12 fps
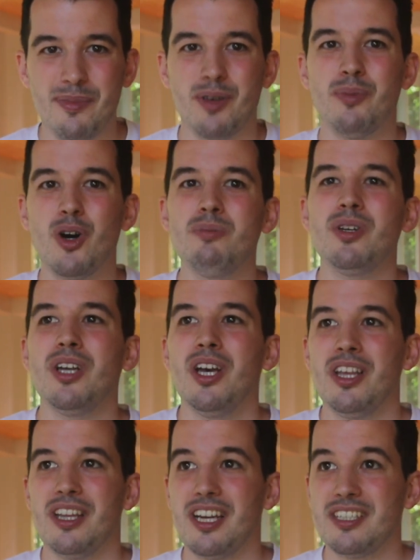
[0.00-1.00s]
The moment
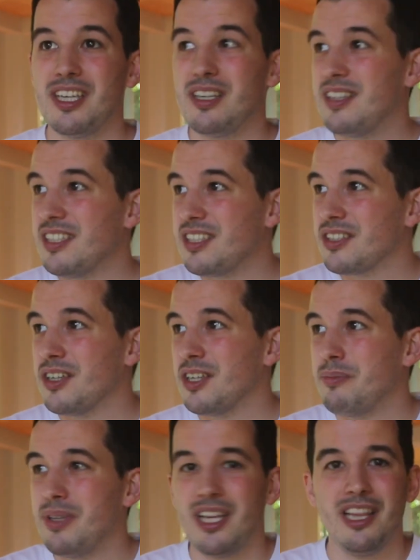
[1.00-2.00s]
that I said, this is going to
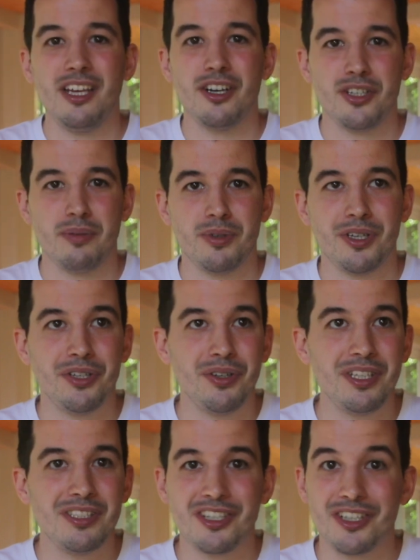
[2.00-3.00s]
be a leadership
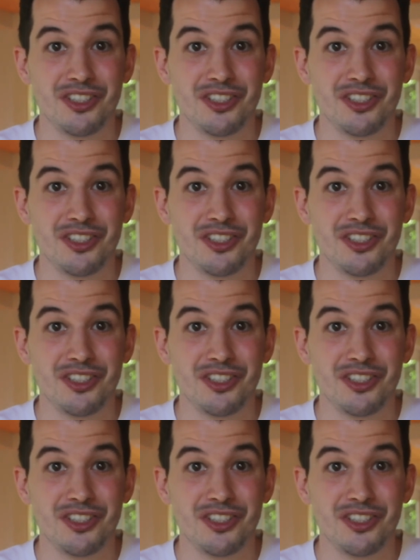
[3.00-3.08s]
retreat center,